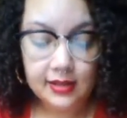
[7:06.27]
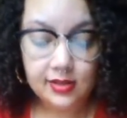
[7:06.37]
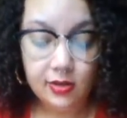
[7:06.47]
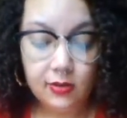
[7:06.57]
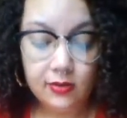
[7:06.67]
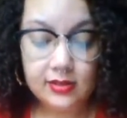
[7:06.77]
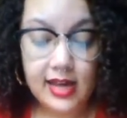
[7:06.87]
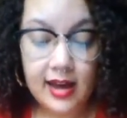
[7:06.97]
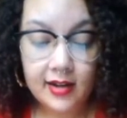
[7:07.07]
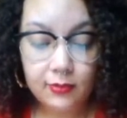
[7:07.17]
So
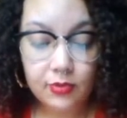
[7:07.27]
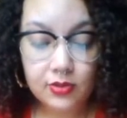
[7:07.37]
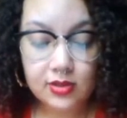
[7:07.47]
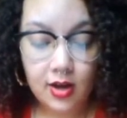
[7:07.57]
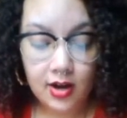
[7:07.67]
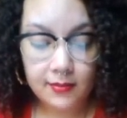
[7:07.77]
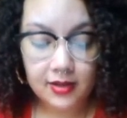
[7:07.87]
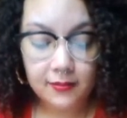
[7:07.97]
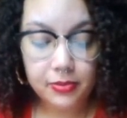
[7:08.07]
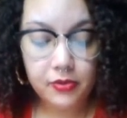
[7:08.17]
Saturn rules
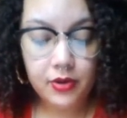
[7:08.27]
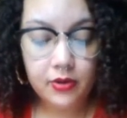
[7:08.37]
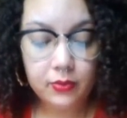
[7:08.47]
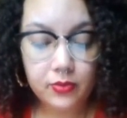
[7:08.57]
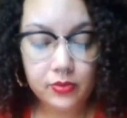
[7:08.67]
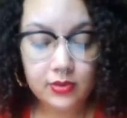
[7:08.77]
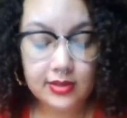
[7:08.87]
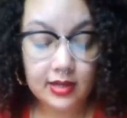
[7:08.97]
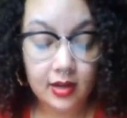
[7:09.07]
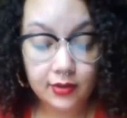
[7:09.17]
karma, Pluto rules
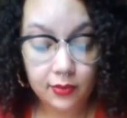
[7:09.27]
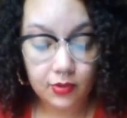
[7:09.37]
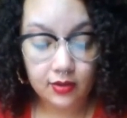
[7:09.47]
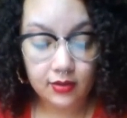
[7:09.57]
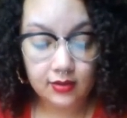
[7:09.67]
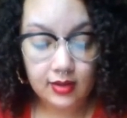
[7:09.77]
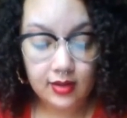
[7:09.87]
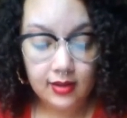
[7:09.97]
the underworld,